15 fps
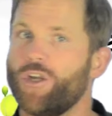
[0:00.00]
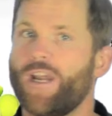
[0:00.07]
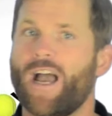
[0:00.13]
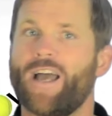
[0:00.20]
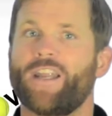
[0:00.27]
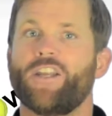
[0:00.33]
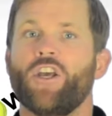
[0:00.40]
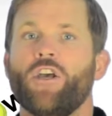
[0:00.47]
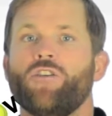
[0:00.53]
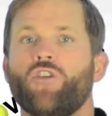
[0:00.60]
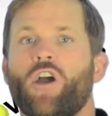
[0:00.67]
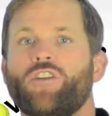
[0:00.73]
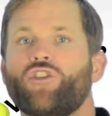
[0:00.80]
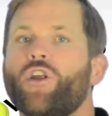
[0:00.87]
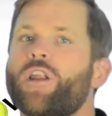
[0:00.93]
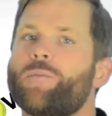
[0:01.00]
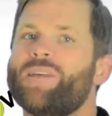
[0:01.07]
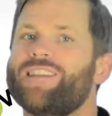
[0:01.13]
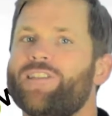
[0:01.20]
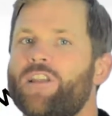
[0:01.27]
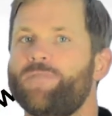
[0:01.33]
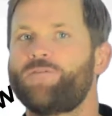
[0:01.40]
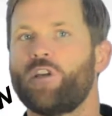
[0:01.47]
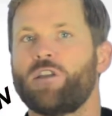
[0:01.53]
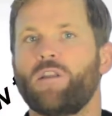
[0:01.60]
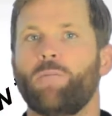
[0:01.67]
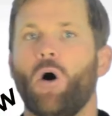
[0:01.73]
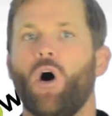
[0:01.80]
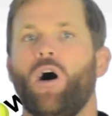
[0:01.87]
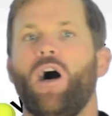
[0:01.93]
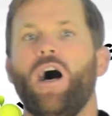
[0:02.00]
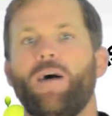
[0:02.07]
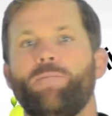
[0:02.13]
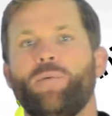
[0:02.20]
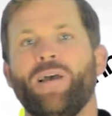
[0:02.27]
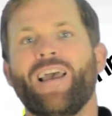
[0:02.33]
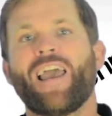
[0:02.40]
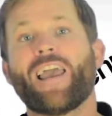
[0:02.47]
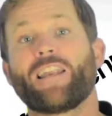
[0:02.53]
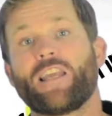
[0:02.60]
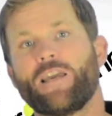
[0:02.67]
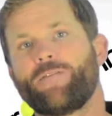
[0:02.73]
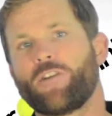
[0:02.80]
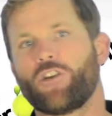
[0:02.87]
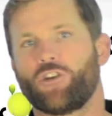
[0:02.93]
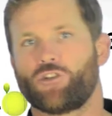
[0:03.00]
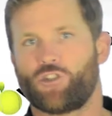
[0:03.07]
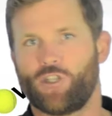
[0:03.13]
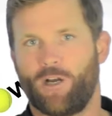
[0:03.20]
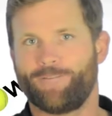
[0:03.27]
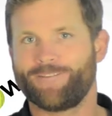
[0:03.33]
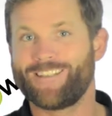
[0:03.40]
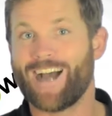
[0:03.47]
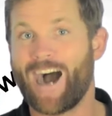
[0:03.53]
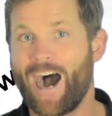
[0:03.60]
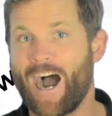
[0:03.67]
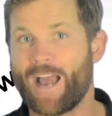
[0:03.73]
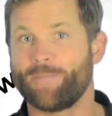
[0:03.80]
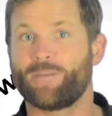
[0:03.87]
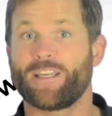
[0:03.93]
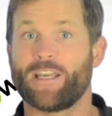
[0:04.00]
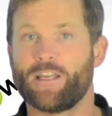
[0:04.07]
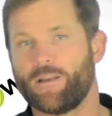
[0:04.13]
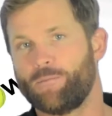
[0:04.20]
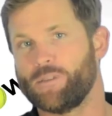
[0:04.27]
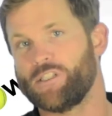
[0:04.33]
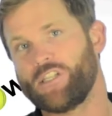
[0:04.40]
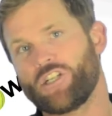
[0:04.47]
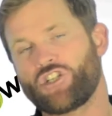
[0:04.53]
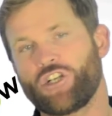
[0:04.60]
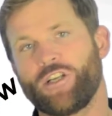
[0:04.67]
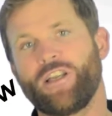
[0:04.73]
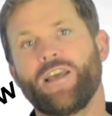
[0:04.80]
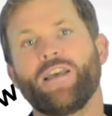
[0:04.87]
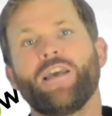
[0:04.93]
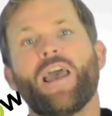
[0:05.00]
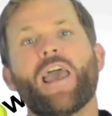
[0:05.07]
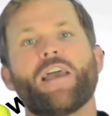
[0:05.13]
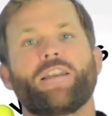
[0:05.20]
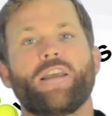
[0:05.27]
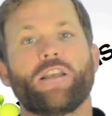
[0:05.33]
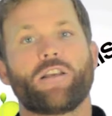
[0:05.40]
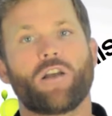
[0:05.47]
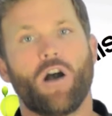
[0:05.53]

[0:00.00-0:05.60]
good at it, you're actually going to be lifting the ball up and giving yourself time to get into position and get